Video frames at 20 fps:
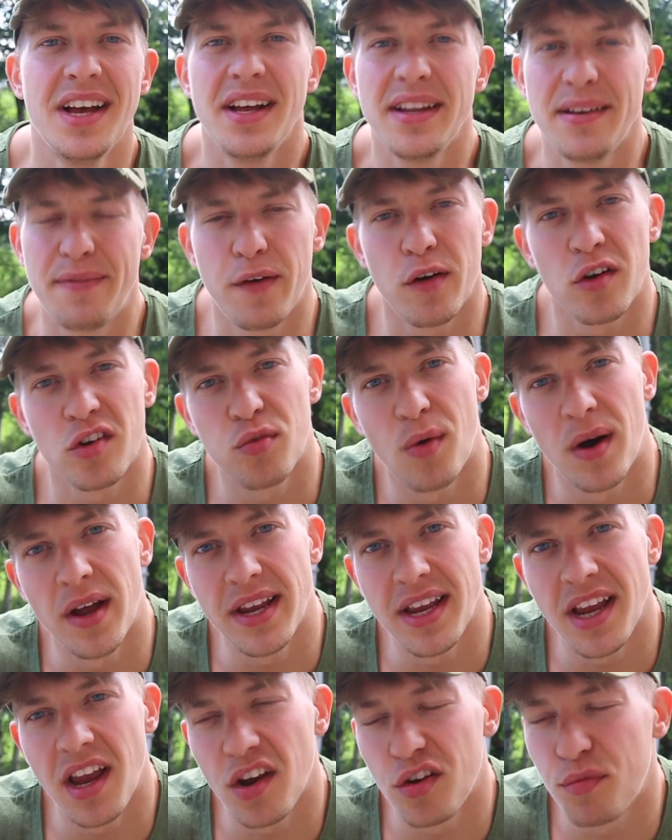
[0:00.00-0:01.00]
The first
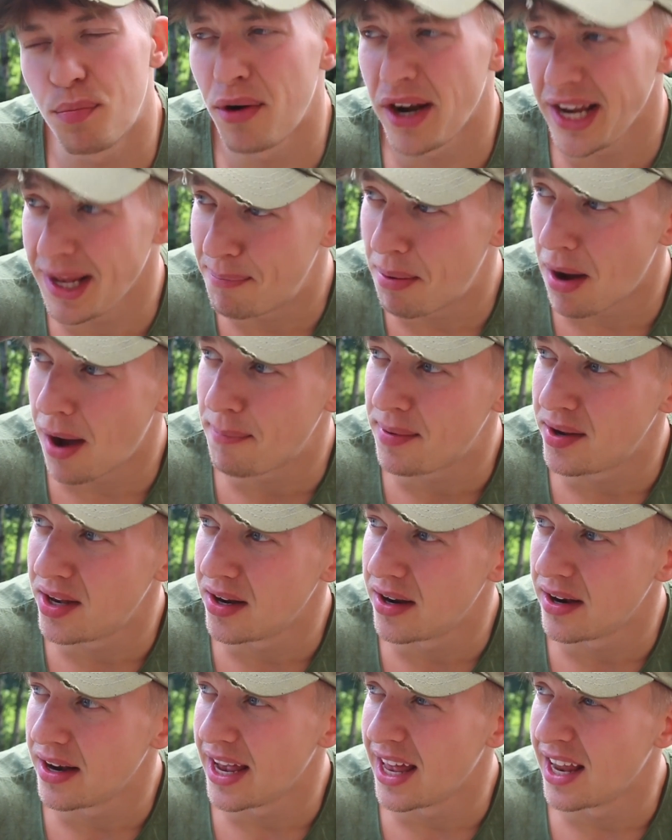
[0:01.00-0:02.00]
one is pretty
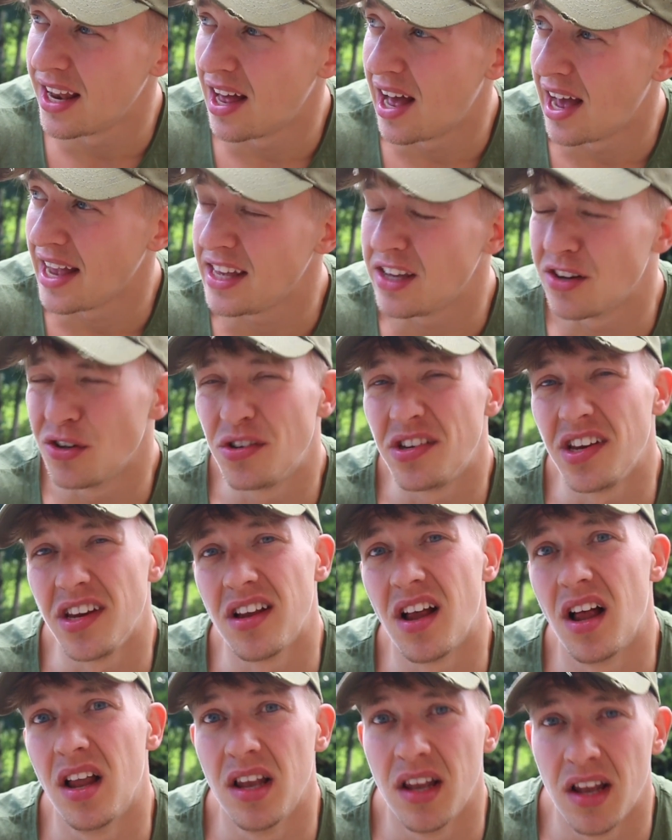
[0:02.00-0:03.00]
popular and I use
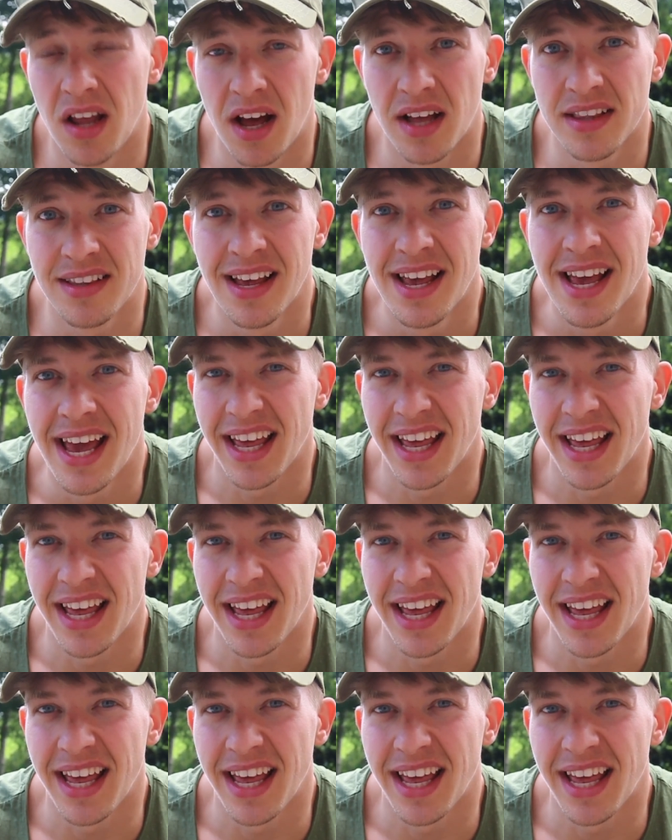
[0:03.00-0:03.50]
it a lot.